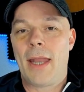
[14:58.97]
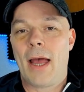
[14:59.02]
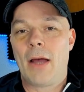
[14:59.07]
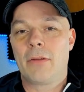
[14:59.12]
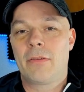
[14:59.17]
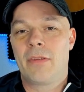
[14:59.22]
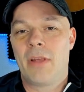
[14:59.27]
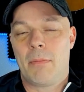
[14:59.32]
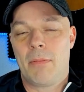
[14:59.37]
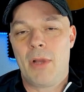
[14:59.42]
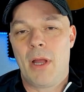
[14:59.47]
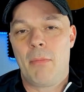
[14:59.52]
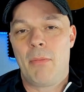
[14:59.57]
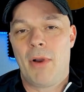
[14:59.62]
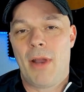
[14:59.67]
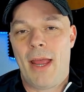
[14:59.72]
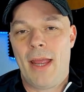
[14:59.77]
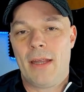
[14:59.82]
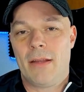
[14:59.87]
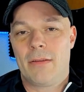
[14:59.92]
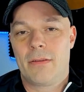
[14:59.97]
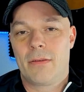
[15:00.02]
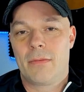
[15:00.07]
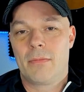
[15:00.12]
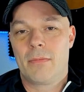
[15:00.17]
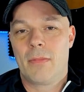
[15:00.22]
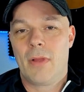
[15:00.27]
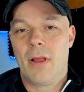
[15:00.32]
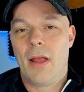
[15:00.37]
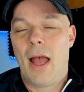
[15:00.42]
now tip number 8,
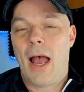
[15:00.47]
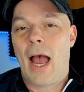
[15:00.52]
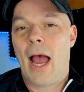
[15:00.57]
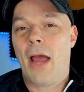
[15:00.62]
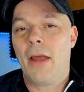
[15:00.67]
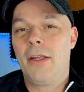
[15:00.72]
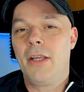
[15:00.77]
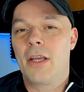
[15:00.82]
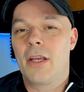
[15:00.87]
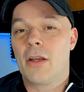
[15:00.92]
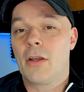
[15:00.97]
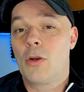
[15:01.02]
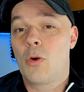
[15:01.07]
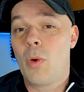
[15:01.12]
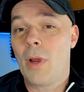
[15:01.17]
how you can